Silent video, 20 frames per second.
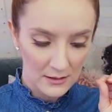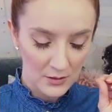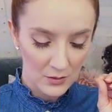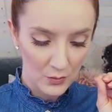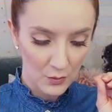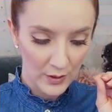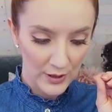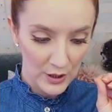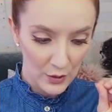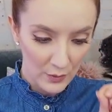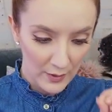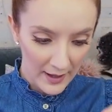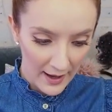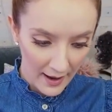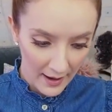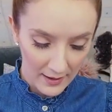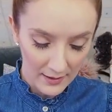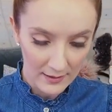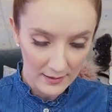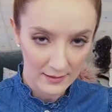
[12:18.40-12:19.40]
do you
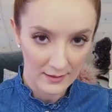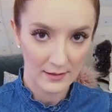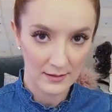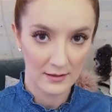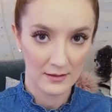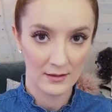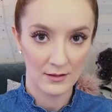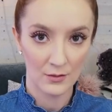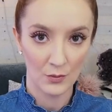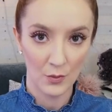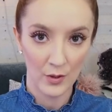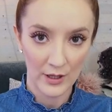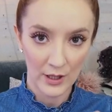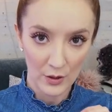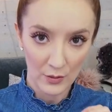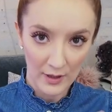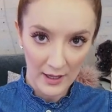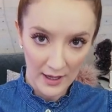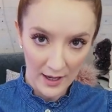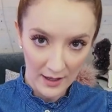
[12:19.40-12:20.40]
get? What do you
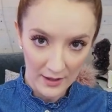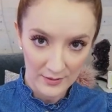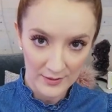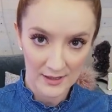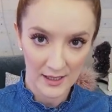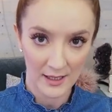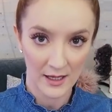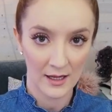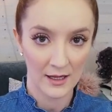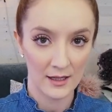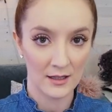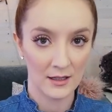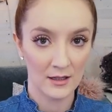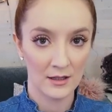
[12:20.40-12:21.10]
get out of singing?